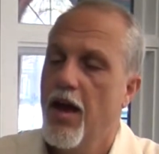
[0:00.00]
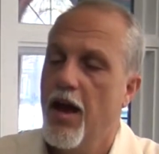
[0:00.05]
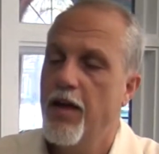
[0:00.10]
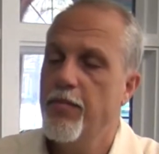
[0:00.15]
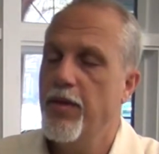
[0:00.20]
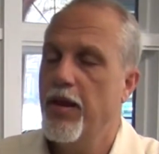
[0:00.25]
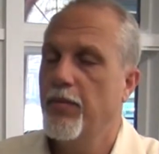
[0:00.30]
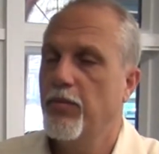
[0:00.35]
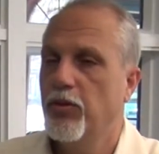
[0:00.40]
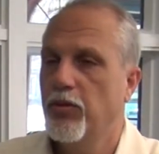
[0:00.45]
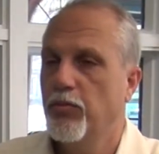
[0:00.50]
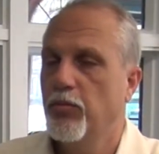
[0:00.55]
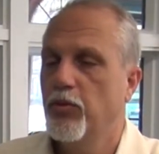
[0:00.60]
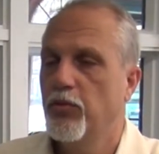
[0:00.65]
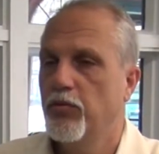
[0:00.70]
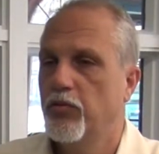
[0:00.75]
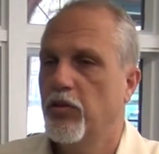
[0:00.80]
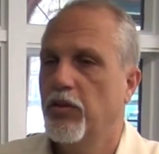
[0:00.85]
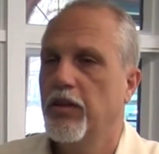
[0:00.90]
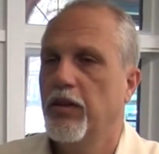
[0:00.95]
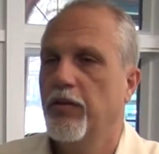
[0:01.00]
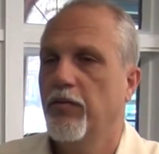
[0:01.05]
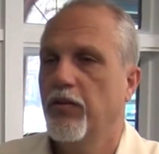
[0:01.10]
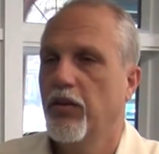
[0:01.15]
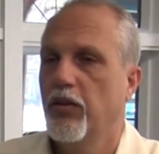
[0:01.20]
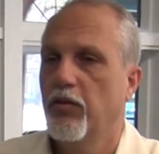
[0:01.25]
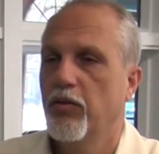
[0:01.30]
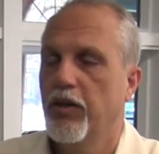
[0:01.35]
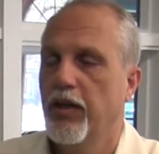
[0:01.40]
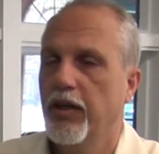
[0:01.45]
I'm able to move to a
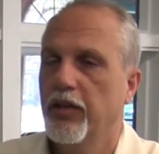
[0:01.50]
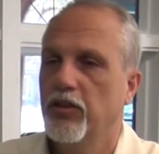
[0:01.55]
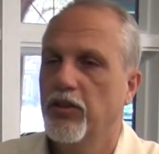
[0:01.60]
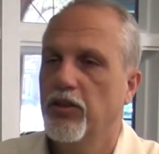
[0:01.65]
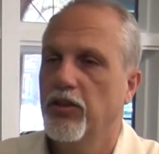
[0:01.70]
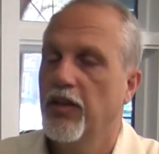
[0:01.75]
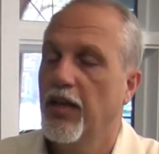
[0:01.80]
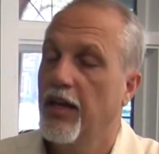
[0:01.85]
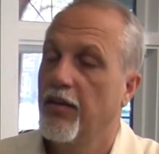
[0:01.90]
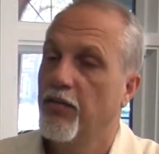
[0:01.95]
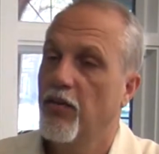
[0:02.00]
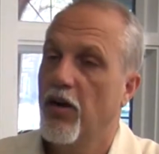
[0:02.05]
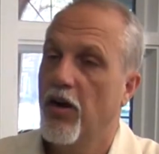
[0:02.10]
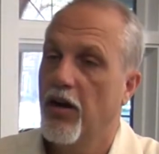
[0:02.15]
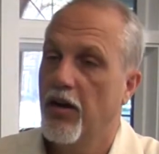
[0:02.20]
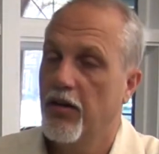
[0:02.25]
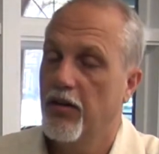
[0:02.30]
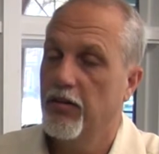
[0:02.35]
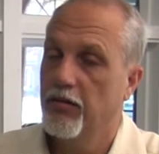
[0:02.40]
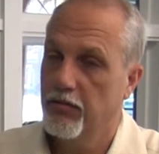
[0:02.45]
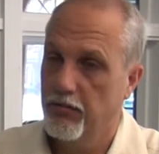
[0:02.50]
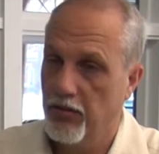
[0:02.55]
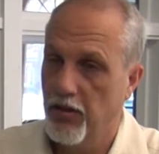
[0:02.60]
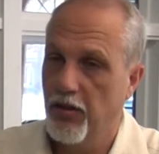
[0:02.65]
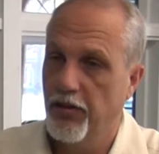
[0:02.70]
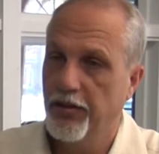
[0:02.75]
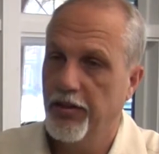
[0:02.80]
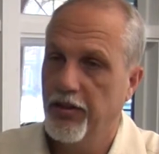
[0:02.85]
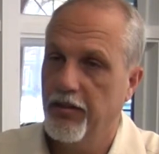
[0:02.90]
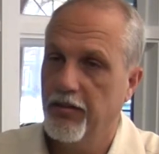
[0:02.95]
different location, have our
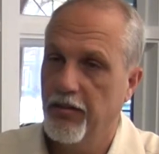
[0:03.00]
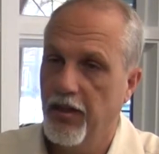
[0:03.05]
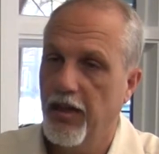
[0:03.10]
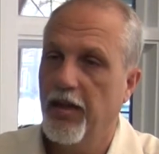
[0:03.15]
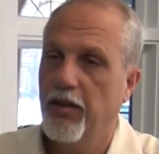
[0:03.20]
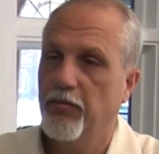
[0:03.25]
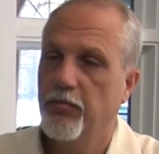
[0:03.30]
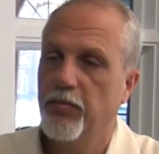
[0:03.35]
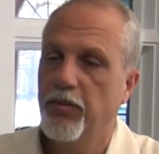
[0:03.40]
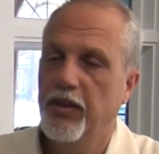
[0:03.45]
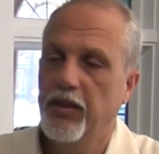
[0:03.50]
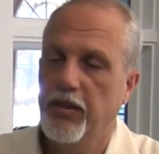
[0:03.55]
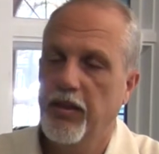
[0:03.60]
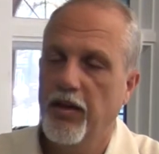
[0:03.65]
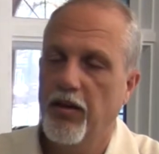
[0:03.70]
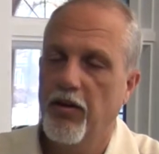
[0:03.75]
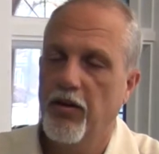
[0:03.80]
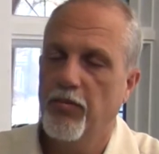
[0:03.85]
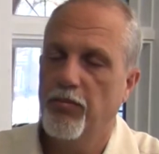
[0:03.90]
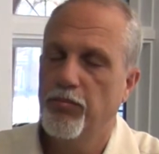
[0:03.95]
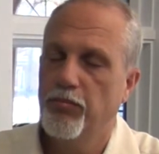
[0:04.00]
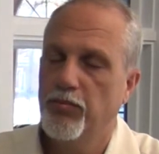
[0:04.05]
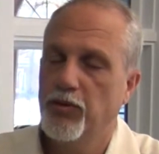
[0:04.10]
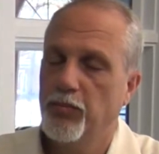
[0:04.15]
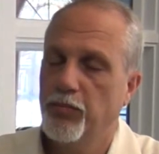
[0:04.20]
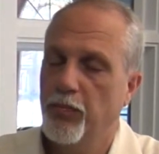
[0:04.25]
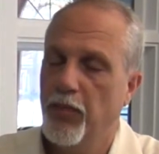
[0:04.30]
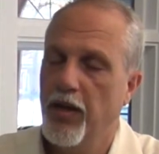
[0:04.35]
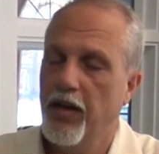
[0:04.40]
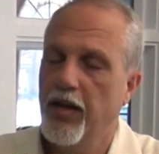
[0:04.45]
on-the-cloud BDR
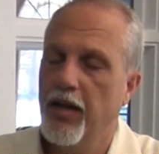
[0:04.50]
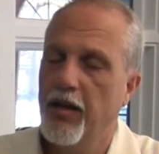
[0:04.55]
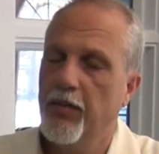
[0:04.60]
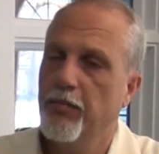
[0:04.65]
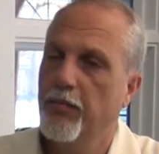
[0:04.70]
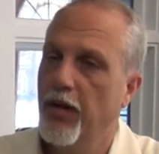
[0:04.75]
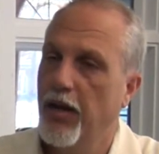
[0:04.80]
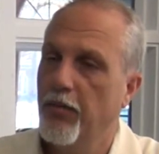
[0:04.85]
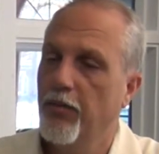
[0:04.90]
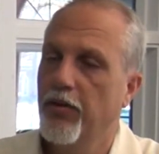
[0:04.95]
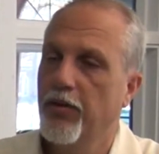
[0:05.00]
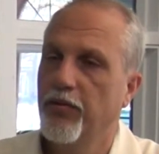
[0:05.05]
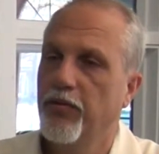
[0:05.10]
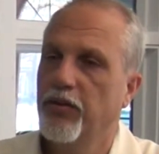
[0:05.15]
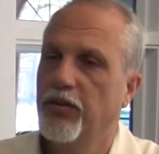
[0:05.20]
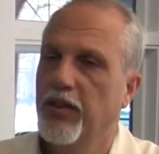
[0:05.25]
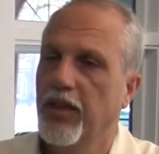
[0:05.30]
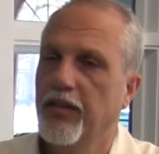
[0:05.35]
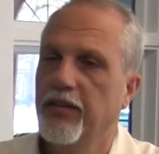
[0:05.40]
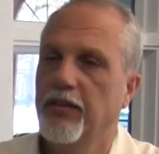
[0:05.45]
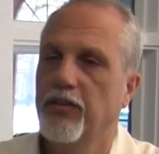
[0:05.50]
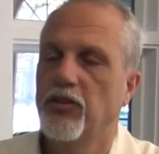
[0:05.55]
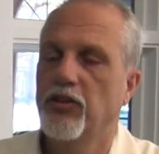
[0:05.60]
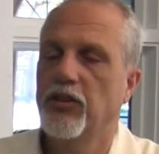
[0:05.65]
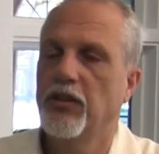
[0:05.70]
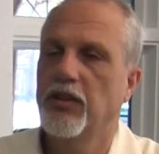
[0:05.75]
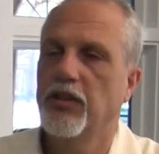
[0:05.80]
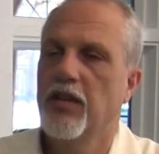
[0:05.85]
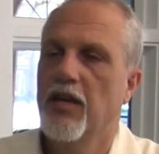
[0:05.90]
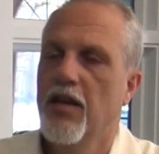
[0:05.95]
spun up by one of your
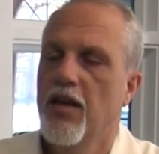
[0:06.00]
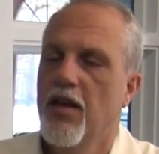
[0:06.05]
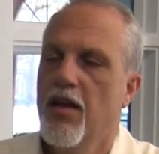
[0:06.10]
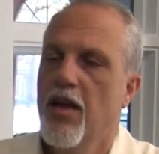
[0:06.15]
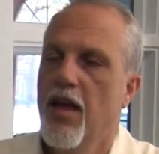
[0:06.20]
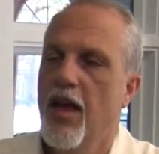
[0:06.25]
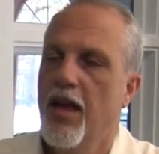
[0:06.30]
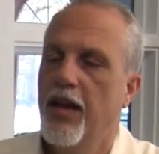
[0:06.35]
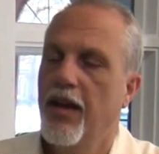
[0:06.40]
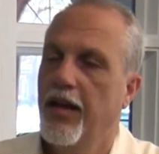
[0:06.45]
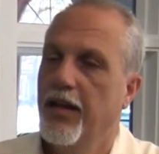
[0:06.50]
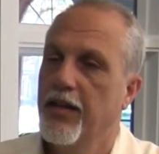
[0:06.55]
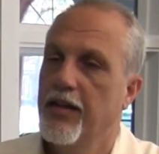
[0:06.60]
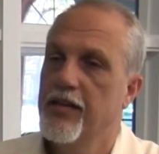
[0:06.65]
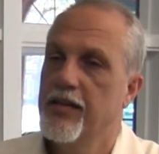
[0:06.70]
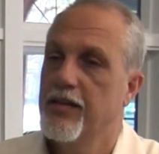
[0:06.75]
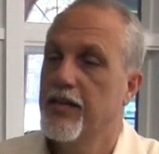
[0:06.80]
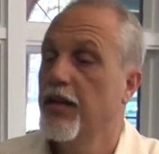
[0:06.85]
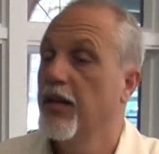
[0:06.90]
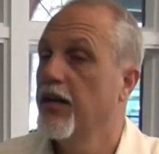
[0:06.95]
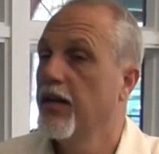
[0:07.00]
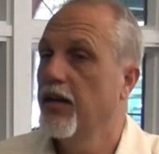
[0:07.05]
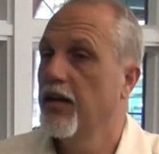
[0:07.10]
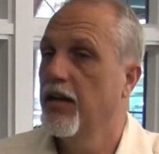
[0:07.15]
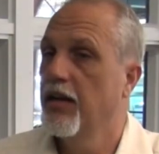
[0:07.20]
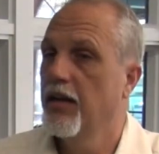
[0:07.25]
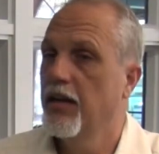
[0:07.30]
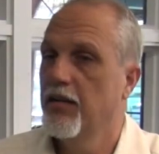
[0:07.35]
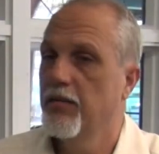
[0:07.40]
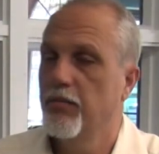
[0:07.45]
technicians, and I can sit
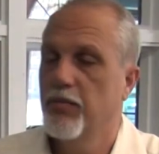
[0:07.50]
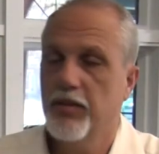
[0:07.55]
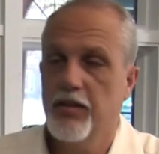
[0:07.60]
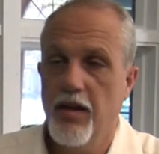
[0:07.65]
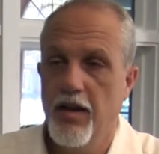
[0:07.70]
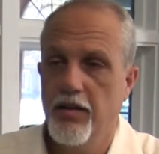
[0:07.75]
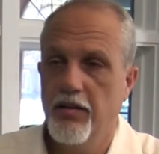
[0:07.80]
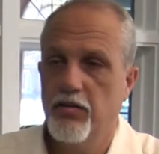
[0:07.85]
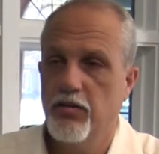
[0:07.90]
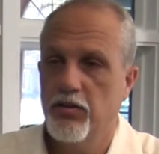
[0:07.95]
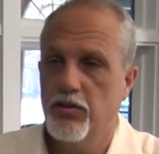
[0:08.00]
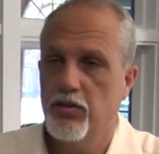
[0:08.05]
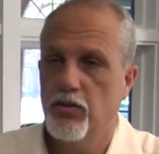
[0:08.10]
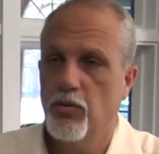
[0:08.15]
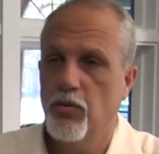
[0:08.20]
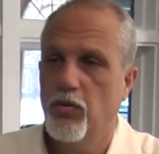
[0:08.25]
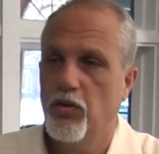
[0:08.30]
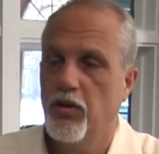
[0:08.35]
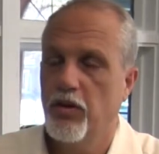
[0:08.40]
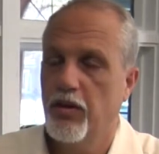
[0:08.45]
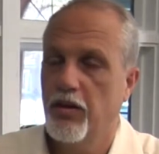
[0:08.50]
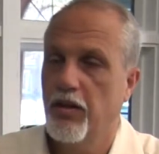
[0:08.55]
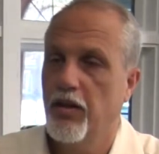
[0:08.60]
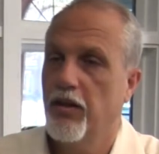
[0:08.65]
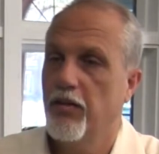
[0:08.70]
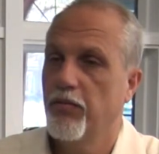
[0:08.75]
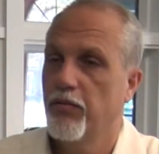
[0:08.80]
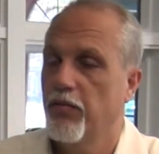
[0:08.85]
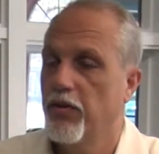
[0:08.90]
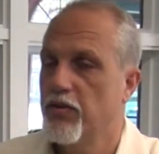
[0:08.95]
at a McDonald's or at
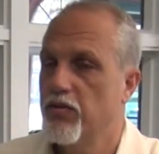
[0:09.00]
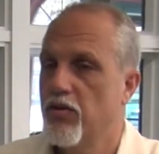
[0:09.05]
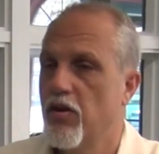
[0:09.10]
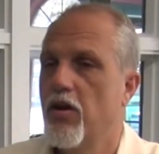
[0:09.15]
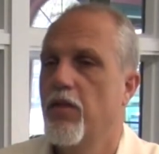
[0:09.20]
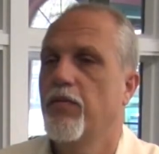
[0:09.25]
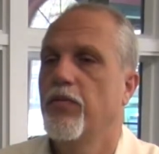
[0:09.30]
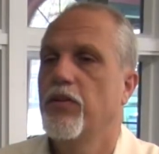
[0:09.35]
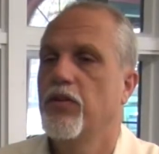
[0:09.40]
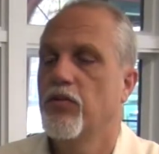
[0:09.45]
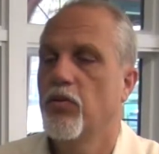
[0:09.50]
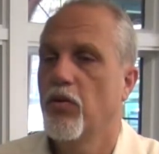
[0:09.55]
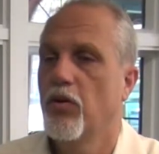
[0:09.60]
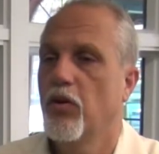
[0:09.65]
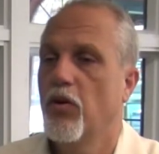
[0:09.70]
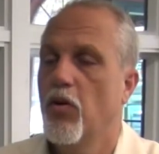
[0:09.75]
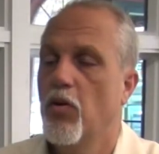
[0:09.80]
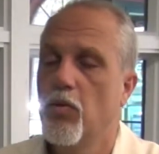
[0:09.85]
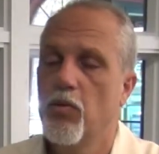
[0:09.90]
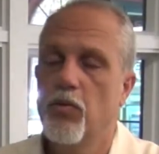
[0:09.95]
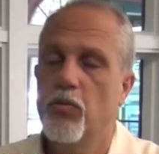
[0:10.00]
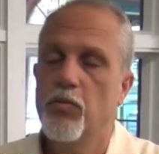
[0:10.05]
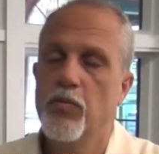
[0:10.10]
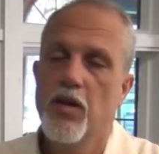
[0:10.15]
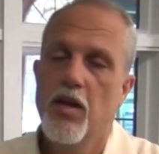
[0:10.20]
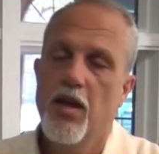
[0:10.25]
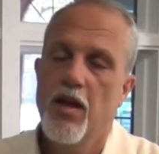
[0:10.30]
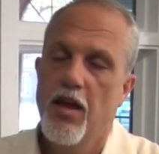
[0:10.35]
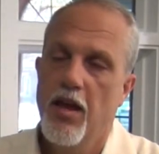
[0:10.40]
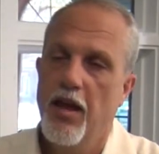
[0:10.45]
another friend's office or at home
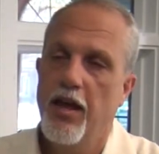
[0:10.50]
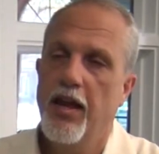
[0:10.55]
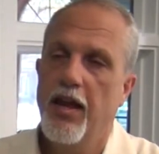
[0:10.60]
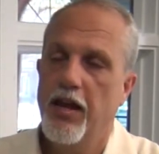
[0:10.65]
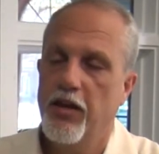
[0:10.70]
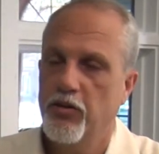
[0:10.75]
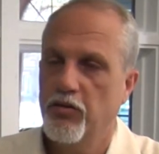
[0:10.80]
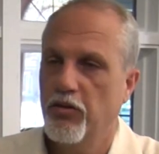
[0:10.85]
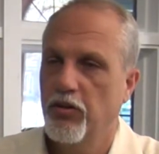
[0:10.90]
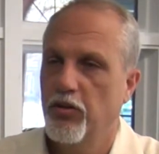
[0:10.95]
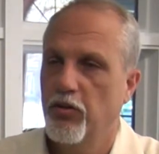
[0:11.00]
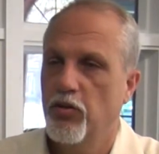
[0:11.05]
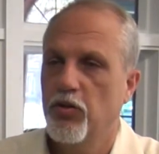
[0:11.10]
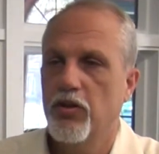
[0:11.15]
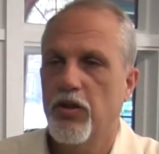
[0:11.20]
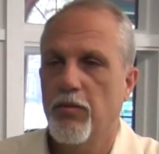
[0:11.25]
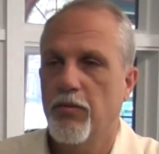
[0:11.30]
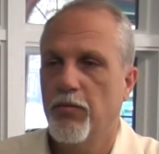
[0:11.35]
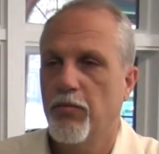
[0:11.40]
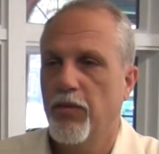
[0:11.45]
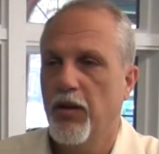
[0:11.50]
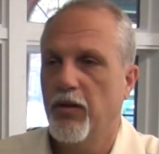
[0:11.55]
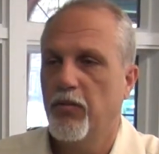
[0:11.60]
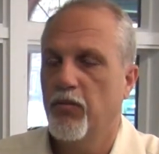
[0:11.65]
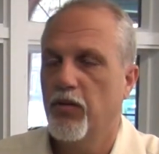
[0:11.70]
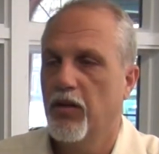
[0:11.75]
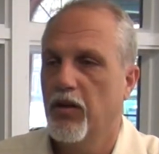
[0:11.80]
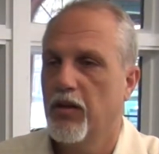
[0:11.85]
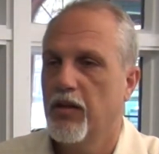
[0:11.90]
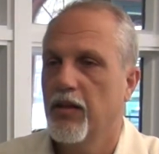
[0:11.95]
and actually do some of my
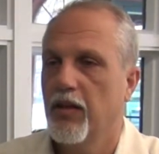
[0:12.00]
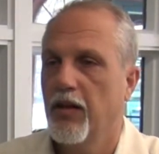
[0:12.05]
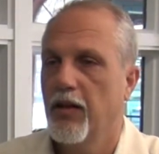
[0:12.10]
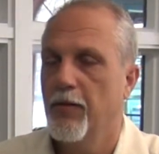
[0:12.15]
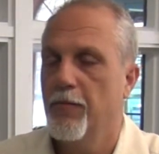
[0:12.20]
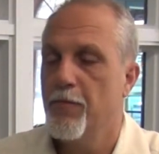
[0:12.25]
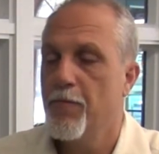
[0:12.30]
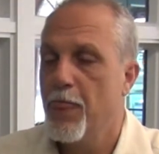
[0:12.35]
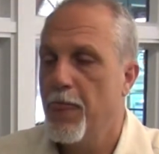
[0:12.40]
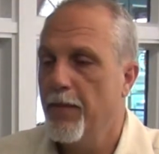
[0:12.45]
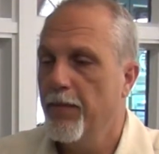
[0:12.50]
work there.